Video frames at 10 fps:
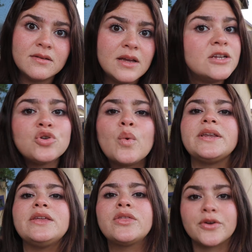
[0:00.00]
in
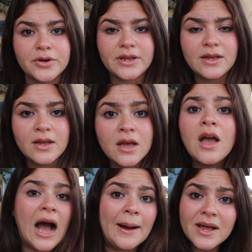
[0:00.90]
2030.
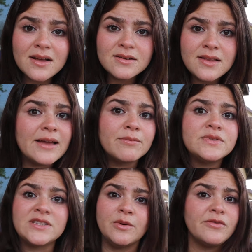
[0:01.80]
I'm not gonna lie,
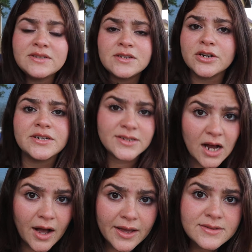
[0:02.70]
some of us are gonna
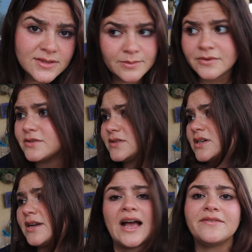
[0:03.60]
die, some of us are
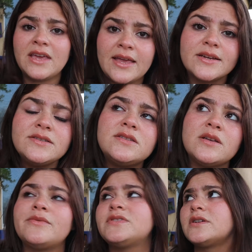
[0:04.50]
gonna have kids,
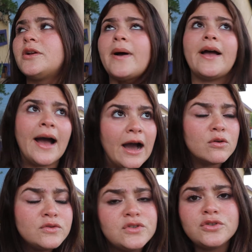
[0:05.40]
some of us are gonna buy a
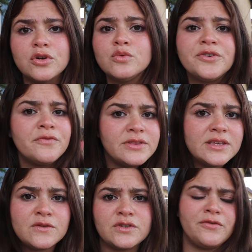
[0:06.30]
house, you know, different
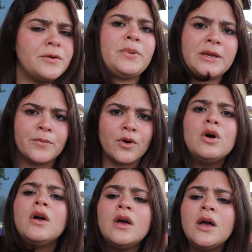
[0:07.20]
things for different
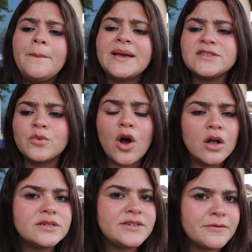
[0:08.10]
people, because we're
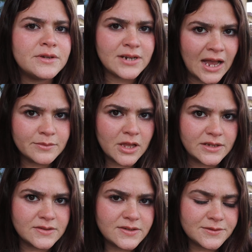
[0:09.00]
all on different
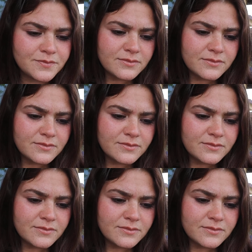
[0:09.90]
timelines.